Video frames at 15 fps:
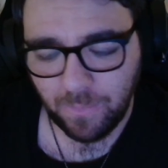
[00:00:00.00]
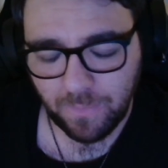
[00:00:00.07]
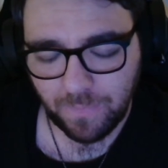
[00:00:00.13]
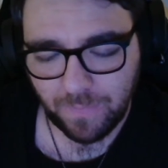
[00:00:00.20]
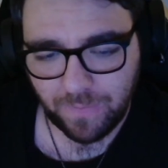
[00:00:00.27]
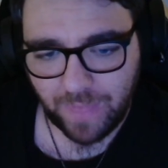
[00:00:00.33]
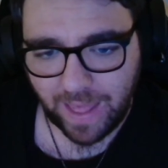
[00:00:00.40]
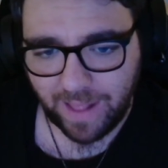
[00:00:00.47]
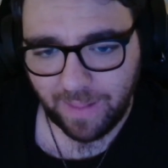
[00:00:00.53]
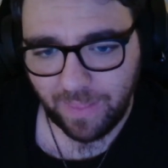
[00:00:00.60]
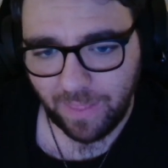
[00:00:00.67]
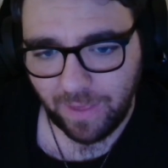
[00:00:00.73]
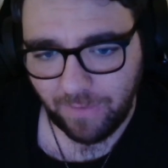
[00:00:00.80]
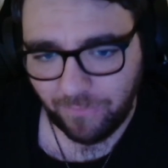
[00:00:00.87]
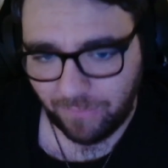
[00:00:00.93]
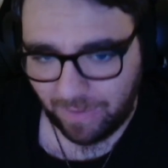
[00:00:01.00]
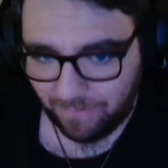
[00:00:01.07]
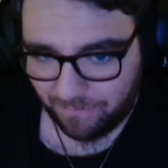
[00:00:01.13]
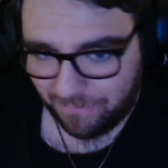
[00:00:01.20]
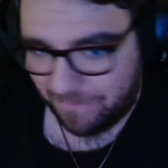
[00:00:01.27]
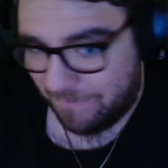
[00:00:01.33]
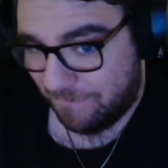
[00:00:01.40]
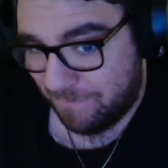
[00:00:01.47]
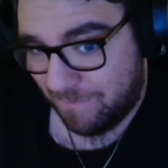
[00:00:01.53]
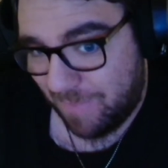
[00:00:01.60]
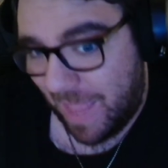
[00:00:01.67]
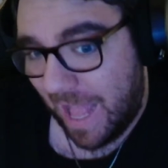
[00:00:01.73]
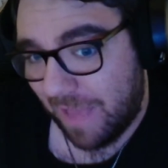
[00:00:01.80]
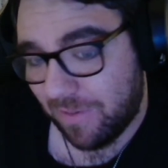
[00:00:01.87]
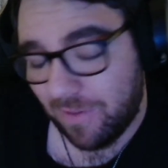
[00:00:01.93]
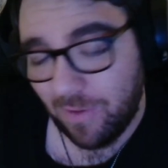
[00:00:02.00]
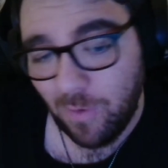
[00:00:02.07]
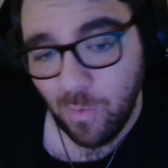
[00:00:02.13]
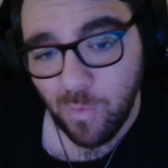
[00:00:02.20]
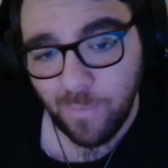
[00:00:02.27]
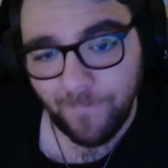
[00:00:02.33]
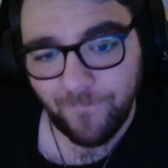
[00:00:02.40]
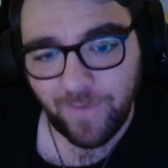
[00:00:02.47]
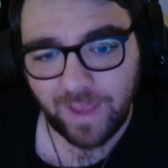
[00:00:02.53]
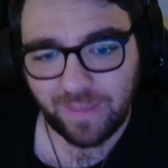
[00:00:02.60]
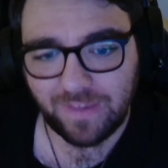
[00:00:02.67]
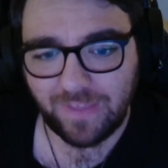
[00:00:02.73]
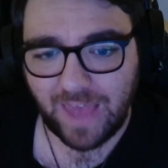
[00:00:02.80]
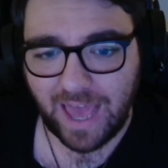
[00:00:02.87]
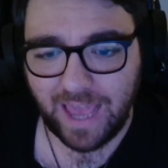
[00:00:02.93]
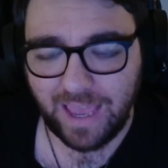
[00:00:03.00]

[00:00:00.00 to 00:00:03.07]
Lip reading: that if Hasenhüttl fits that,